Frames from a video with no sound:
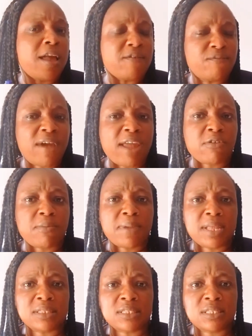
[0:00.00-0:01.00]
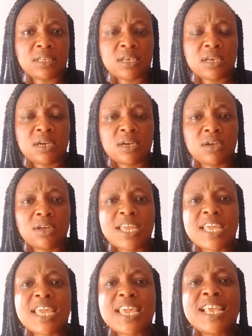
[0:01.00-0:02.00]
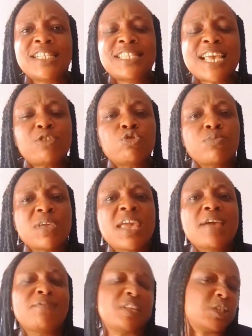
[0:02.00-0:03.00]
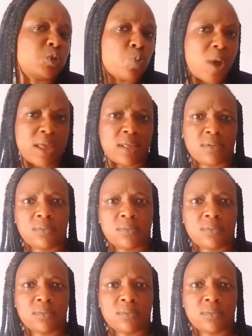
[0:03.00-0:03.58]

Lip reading: environment, it tends to behave this way.